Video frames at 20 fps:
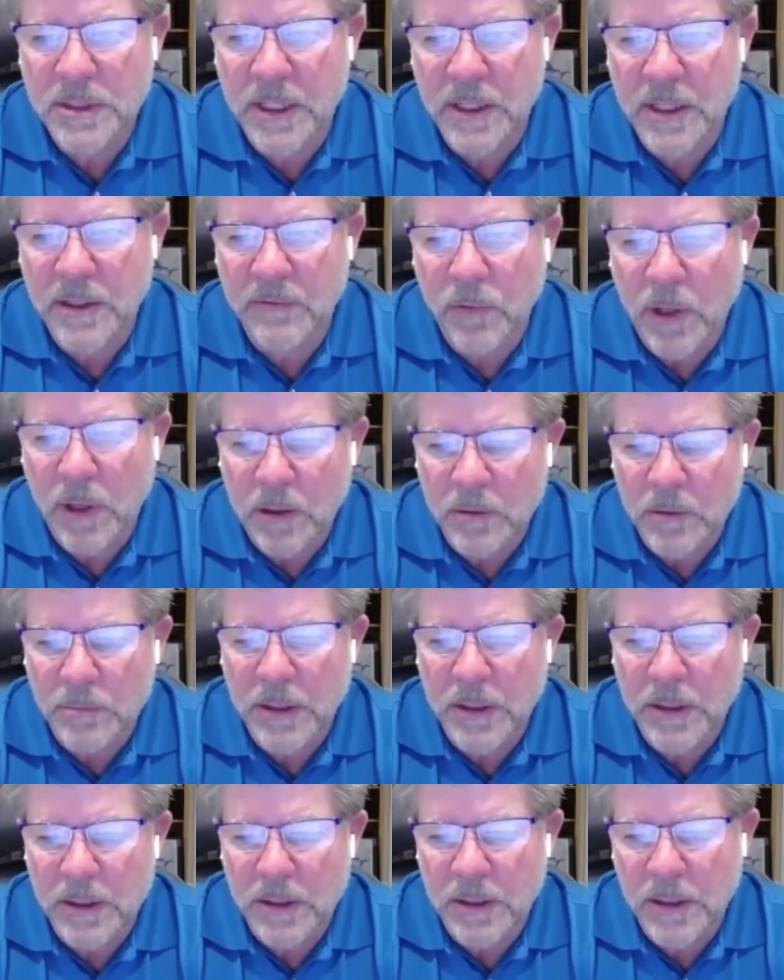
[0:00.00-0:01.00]
Dave
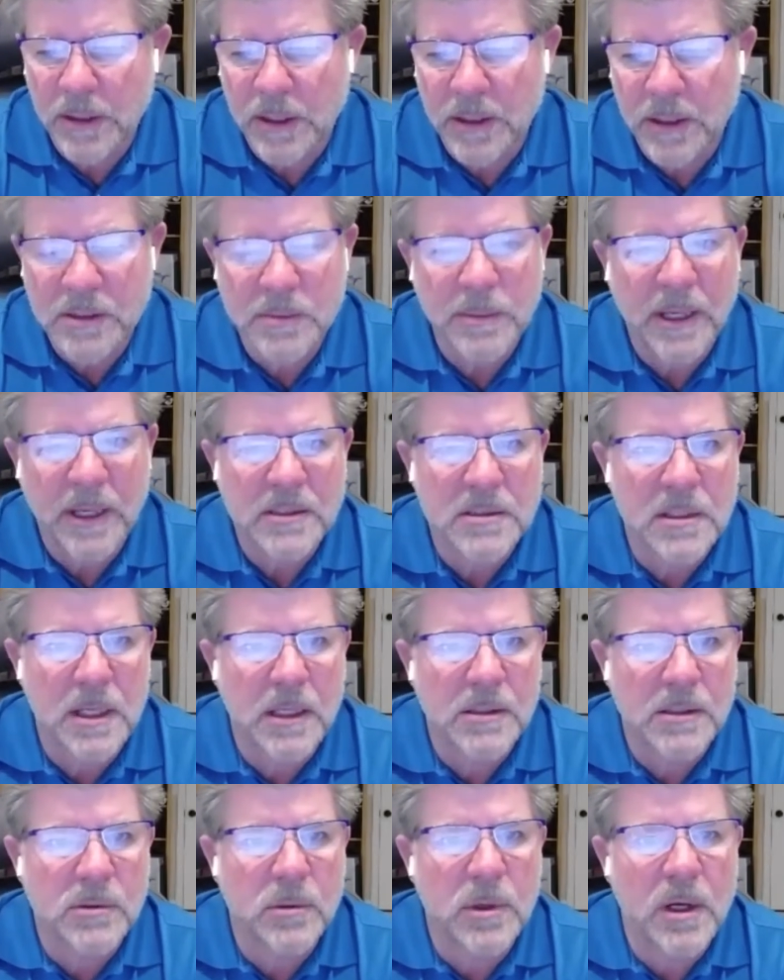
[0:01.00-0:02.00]
Wildman and Spas
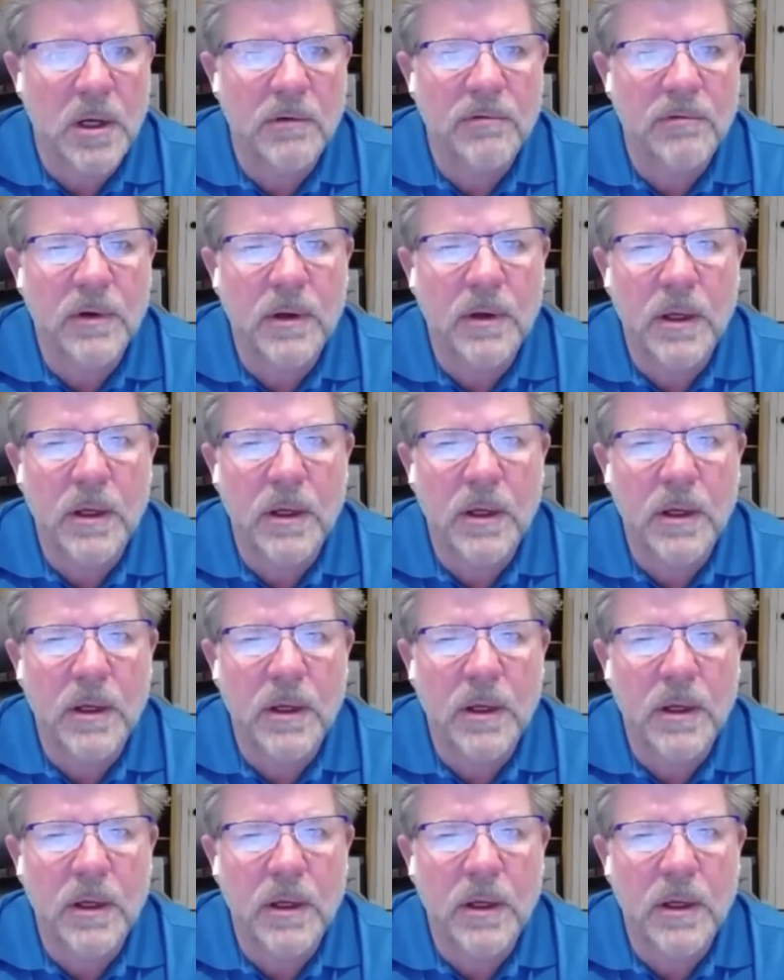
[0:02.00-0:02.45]
Lasarov.